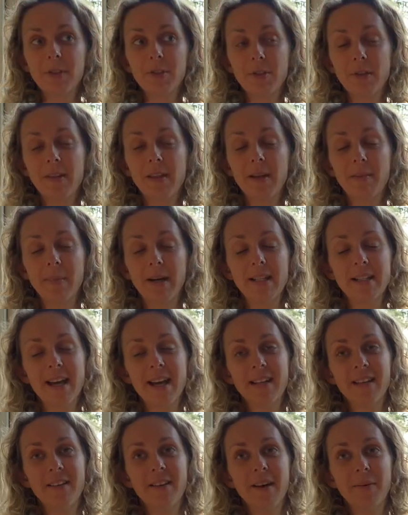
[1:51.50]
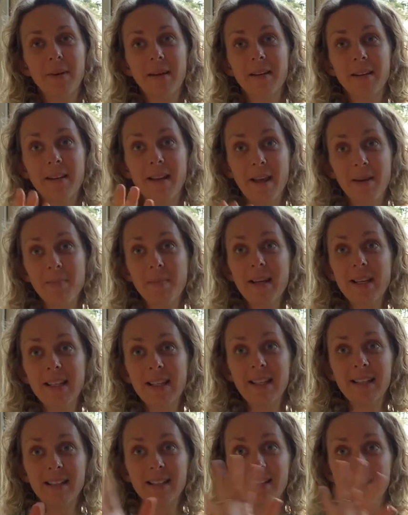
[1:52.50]
so then my dad and I went and had a
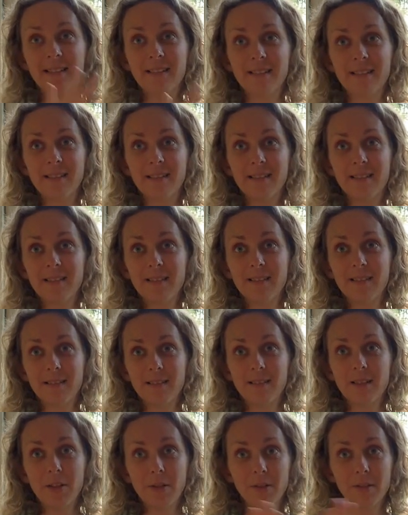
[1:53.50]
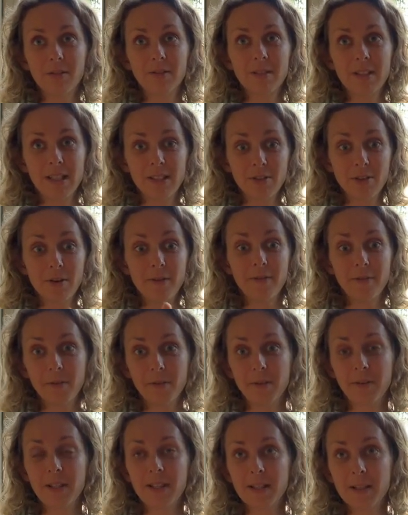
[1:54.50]
meeting and, you know, ticked off all
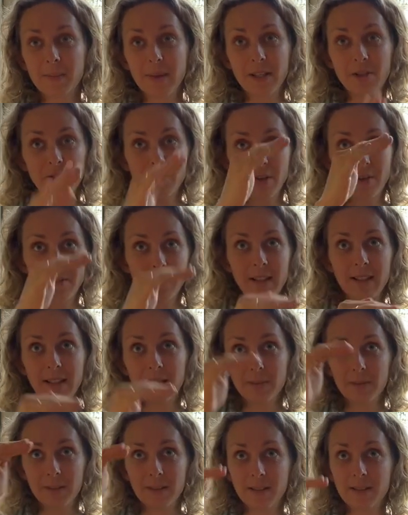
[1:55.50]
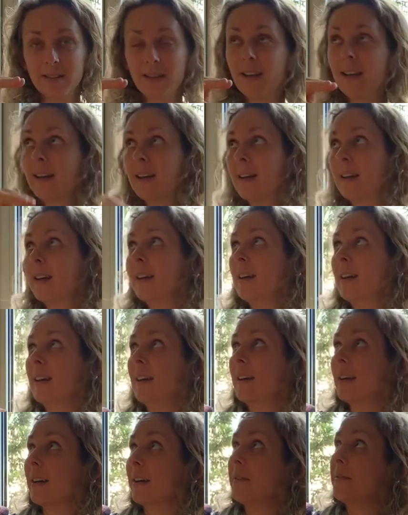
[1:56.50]
the things, made sure everything was
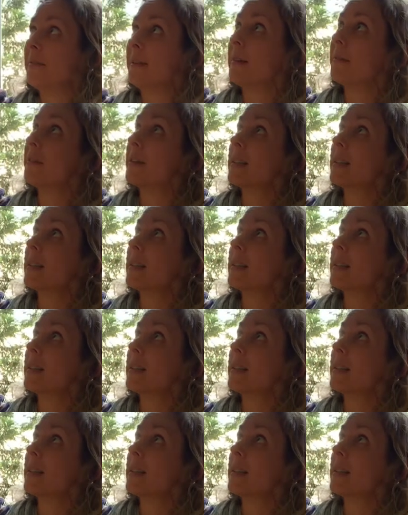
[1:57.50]
going to fit. For